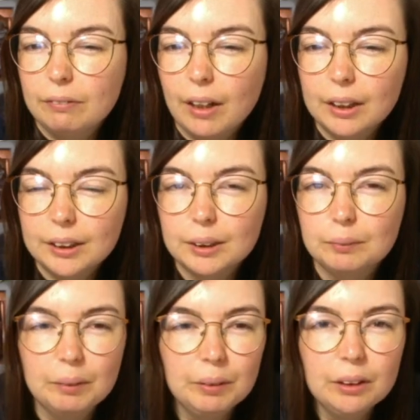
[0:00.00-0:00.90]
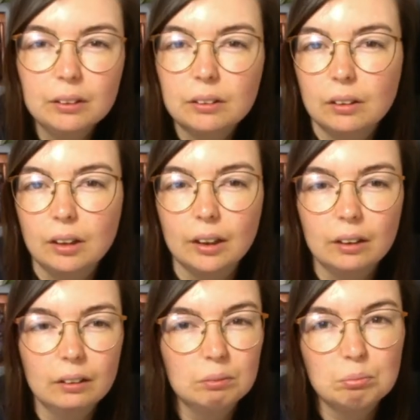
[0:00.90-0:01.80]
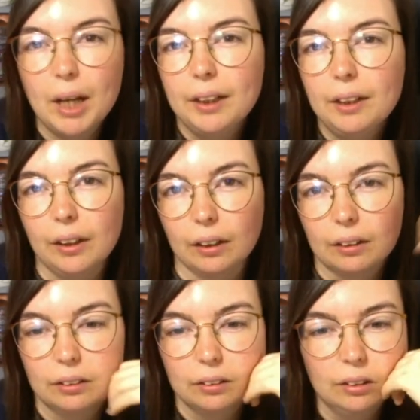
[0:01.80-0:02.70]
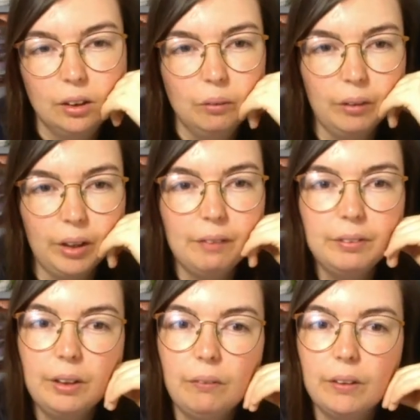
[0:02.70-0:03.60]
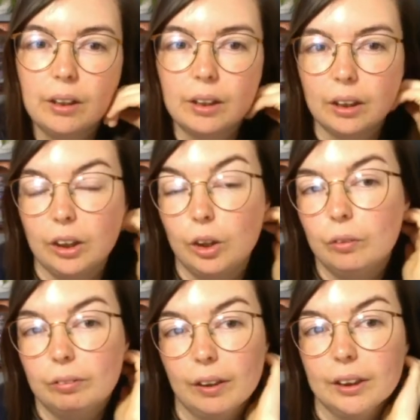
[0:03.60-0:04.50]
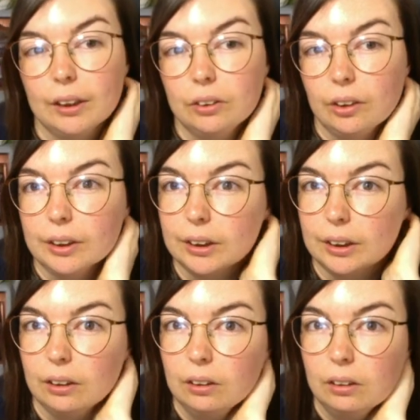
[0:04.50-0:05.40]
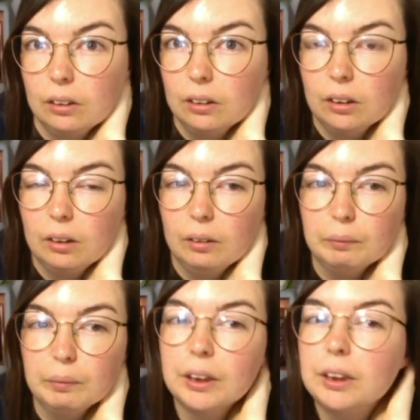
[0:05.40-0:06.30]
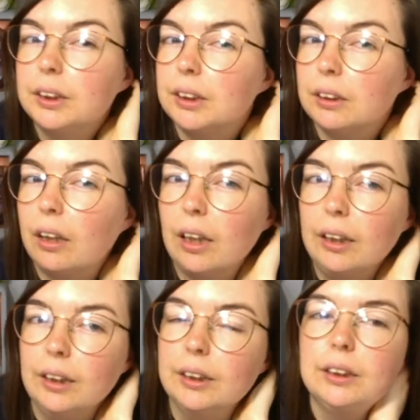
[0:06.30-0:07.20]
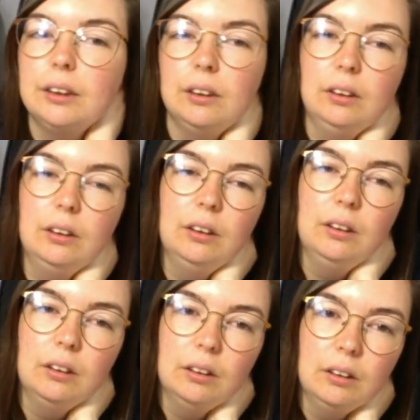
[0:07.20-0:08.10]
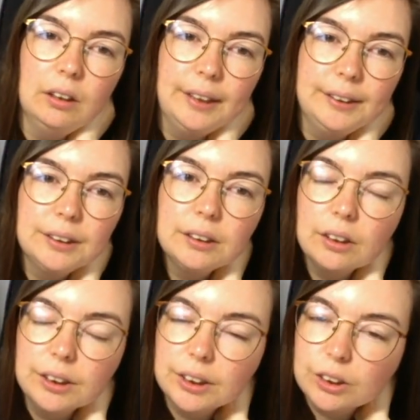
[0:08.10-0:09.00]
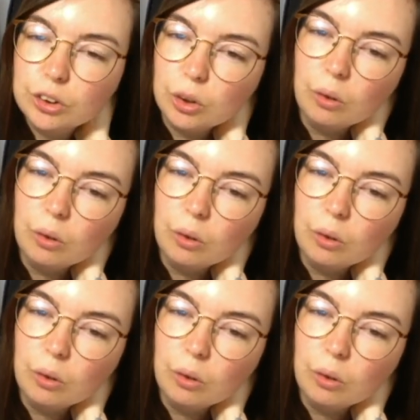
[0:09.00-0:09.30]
facts maybe, like anything, whatever you think you'd find interesting. Because the thing is, it's this